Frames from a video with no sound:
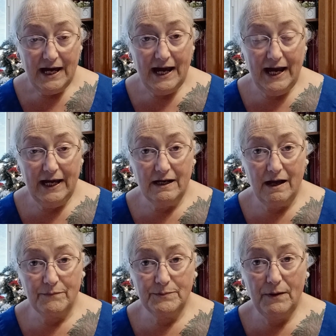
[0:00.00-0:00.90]
And
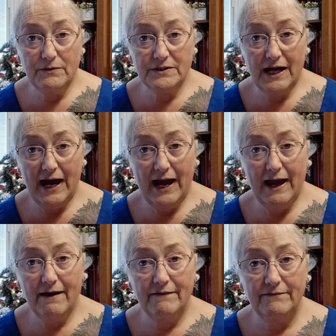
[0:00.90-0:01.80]
I'm supposed to
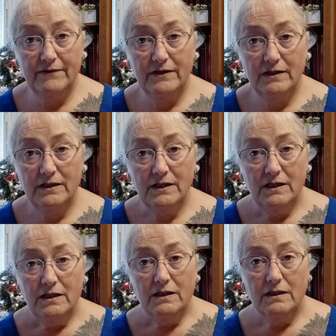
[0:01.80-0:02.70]
have
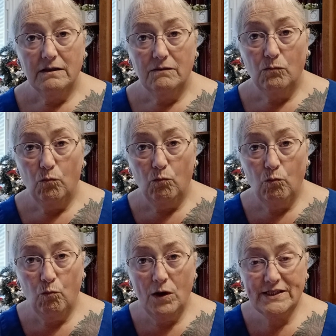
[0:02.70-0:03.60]

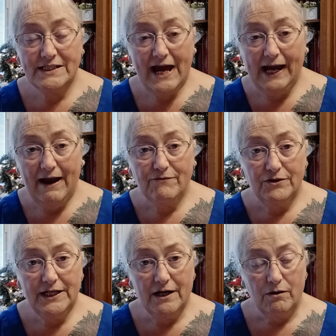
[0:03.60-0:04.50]
one snack after
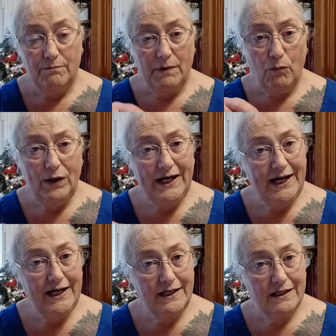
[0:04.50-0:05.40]
dinner, but we
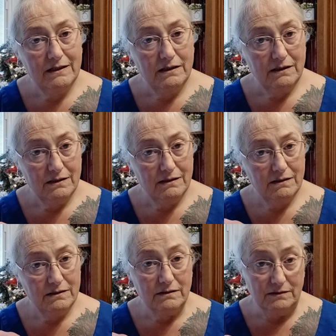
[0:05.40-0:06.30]
eat
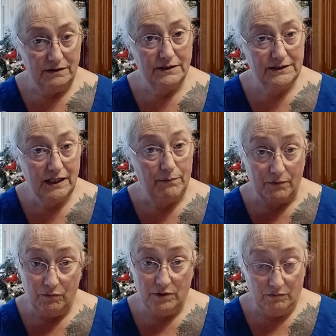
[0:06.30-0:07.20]
supper.
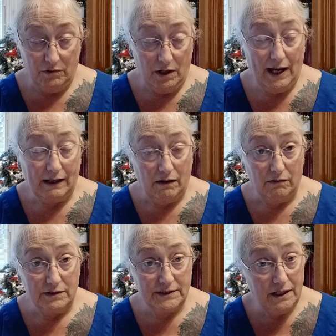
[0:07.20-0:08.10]
Well, I
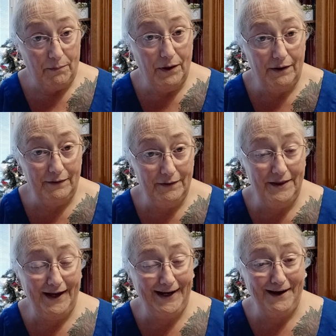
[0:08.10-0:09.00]
call it supper.
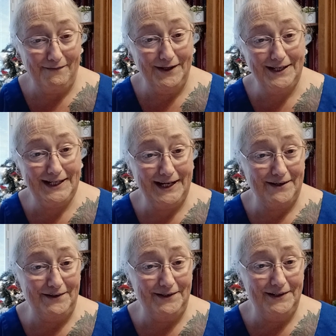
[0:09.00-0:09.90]
They call it
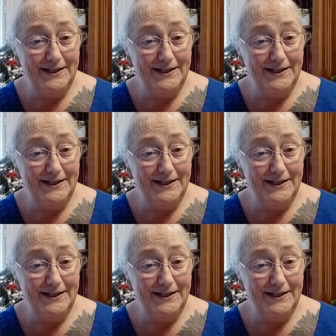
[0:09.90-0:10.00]
dinner.